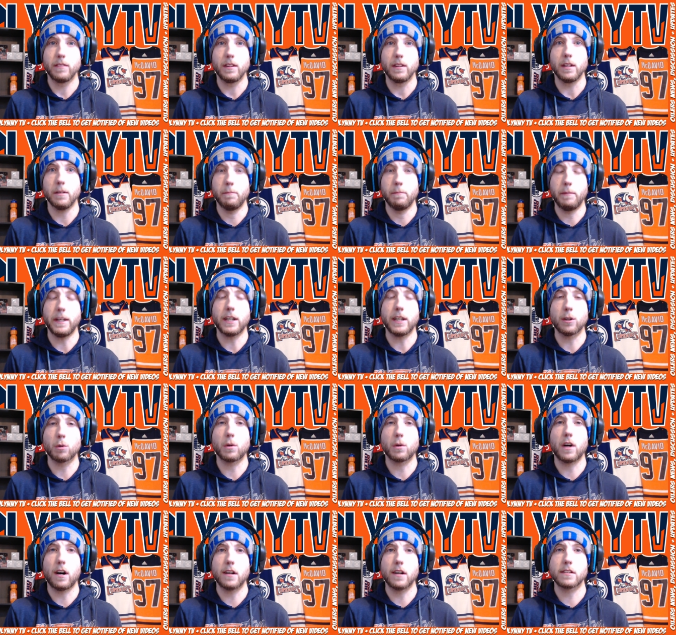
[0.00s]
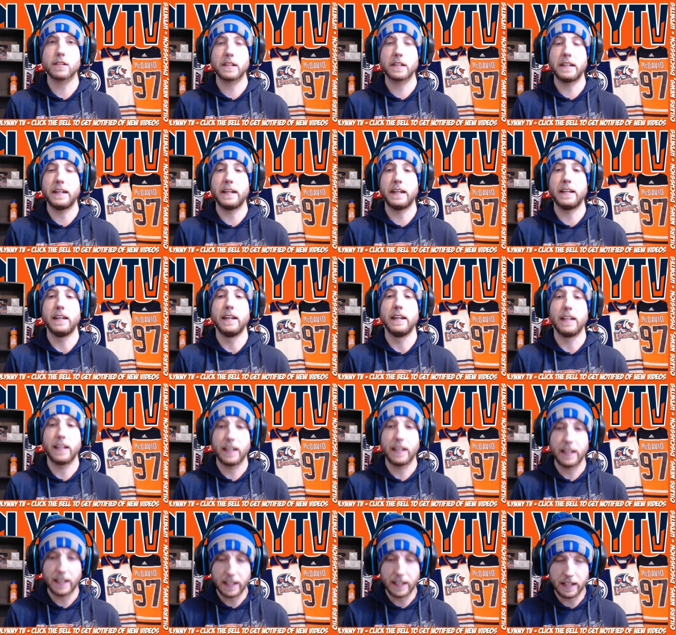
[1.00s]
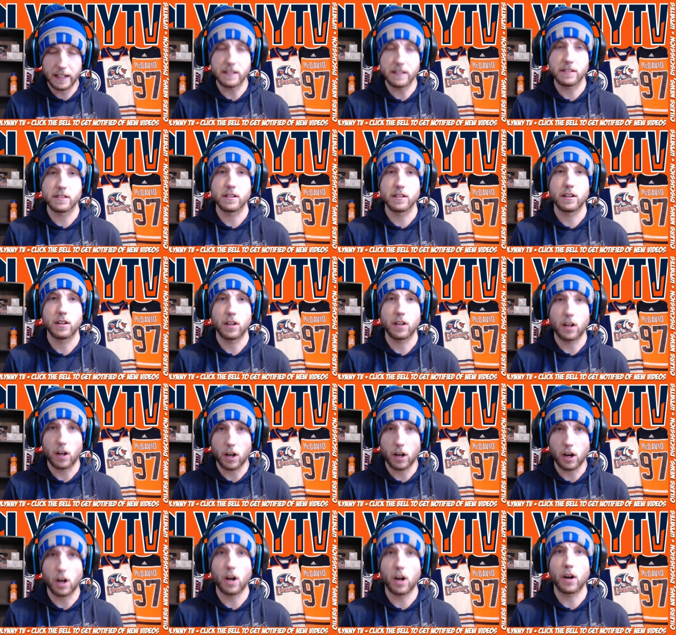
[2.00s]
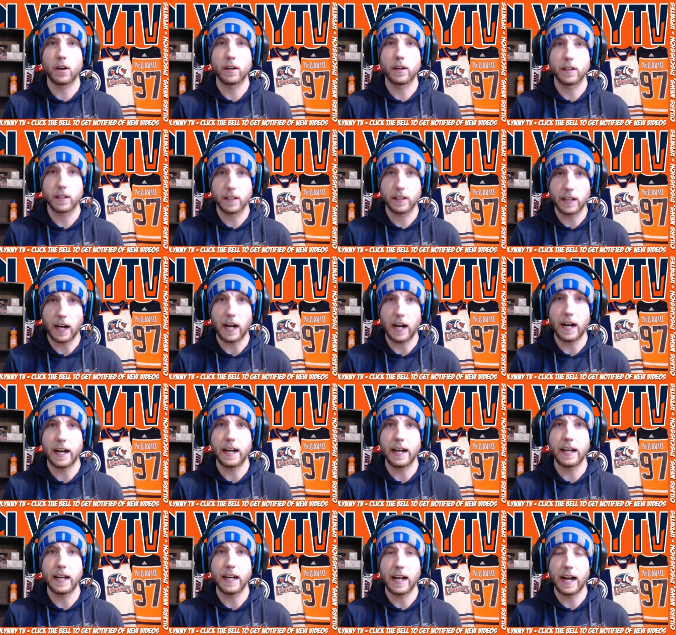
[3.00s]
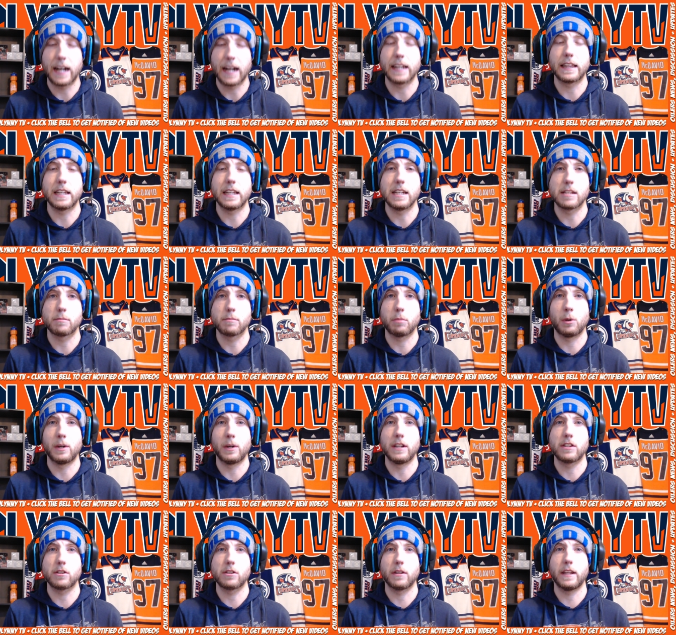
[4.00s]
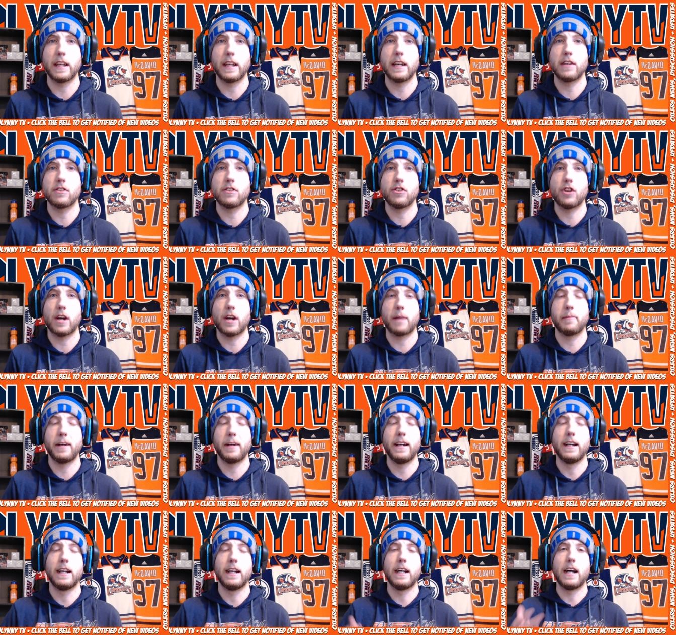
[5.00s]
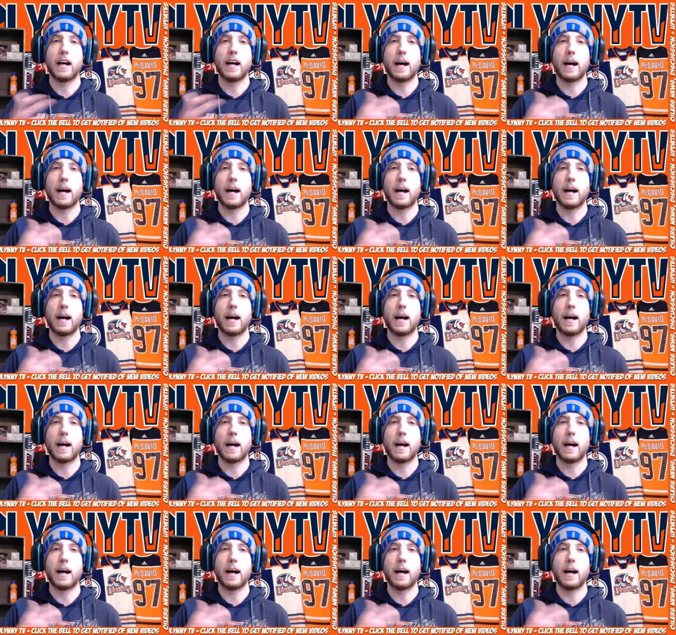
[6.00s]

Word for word: Mikko Koskinen is our guy at this point. So ladies and gentlemen, I'm